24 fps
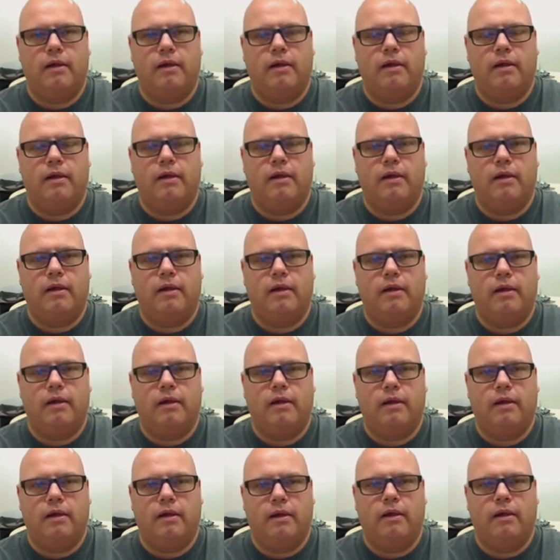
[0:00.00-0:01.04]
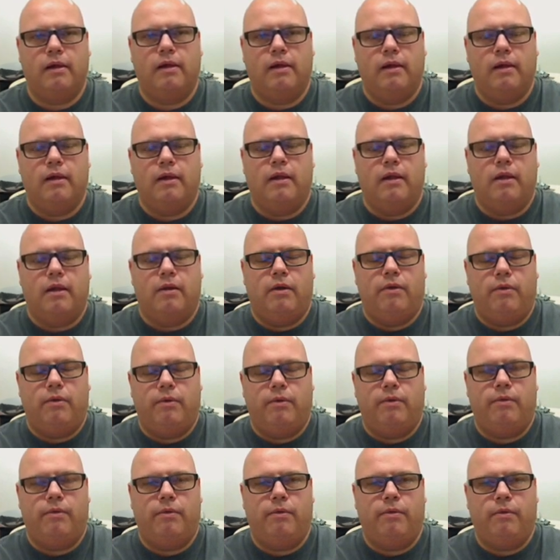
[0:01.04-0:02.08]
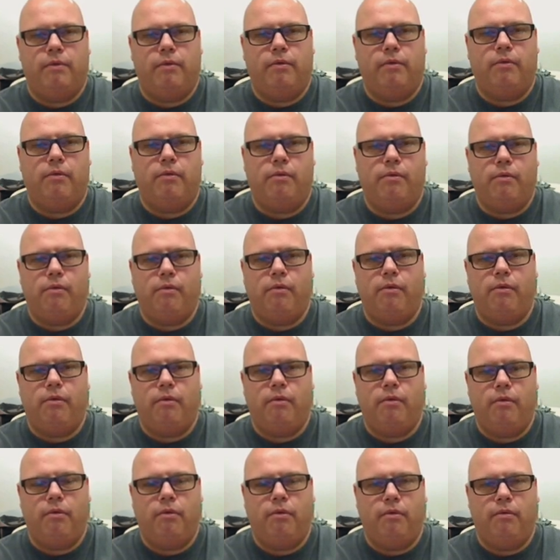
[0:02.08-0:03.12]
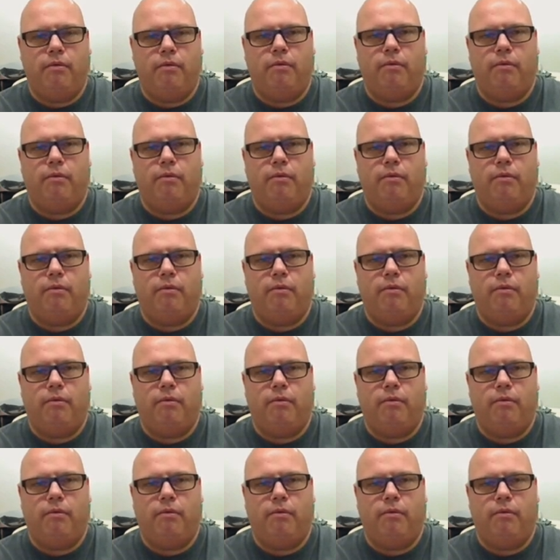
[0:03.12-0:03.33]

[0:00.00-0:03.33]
(silent)